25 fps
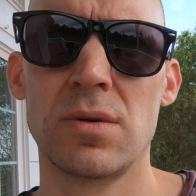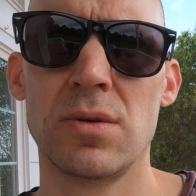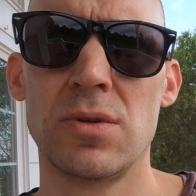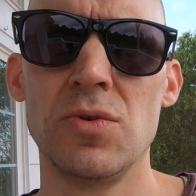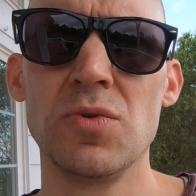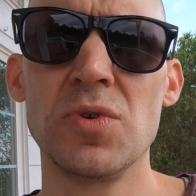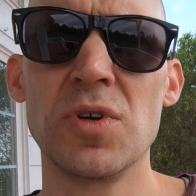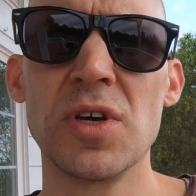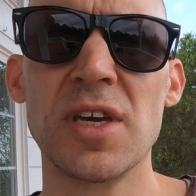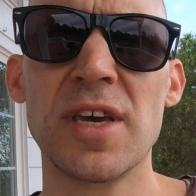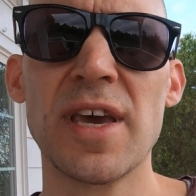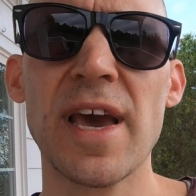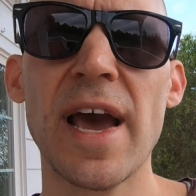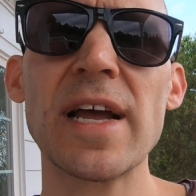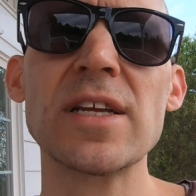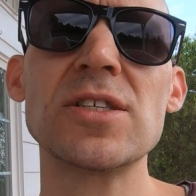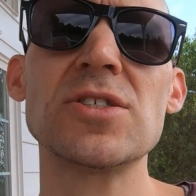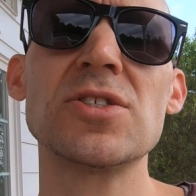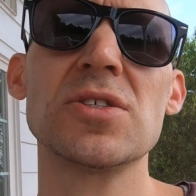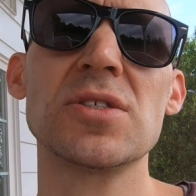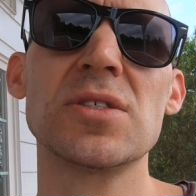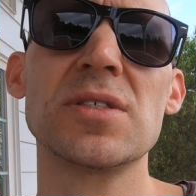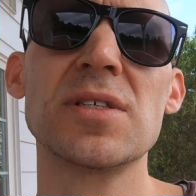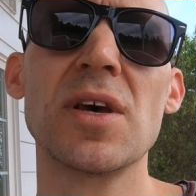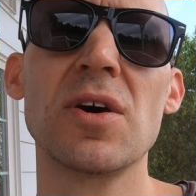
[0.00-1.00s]
you can catch
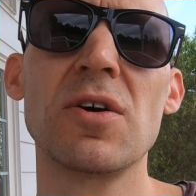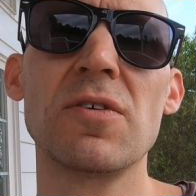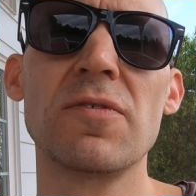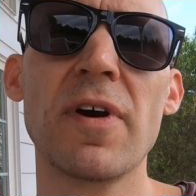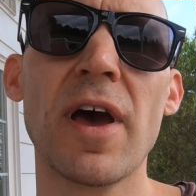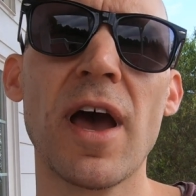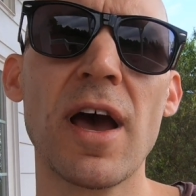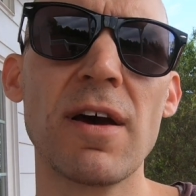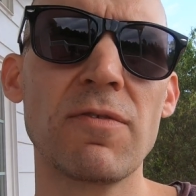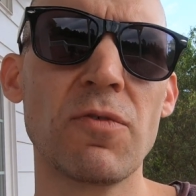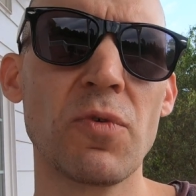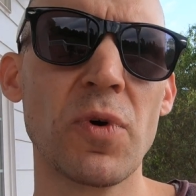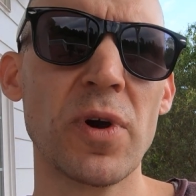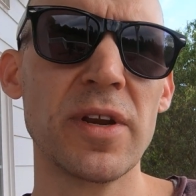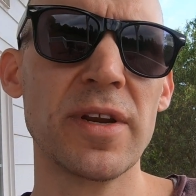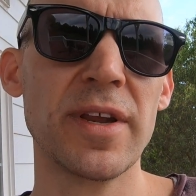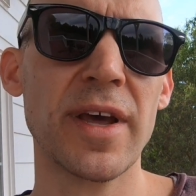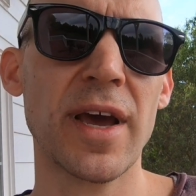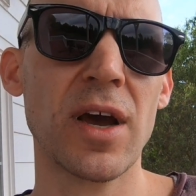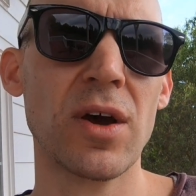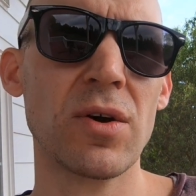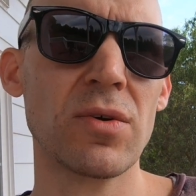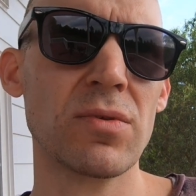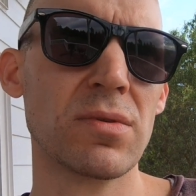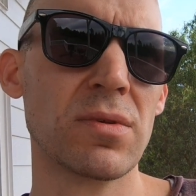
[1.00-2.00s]
yourself halfway
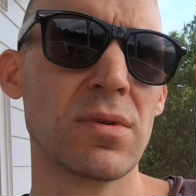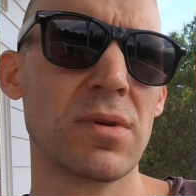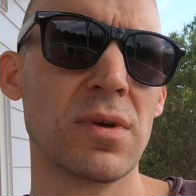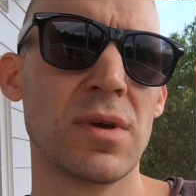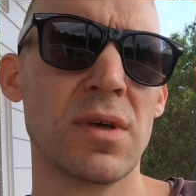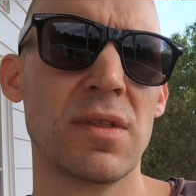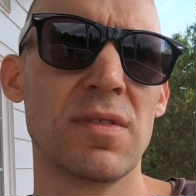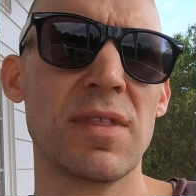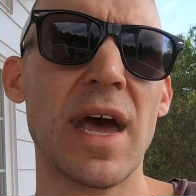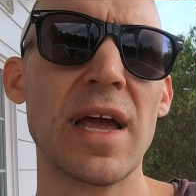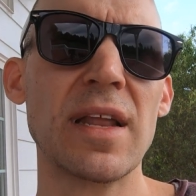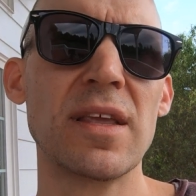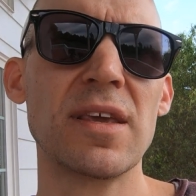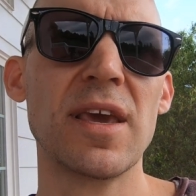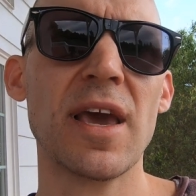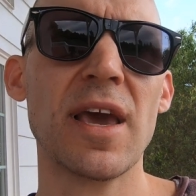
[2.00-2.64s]
down that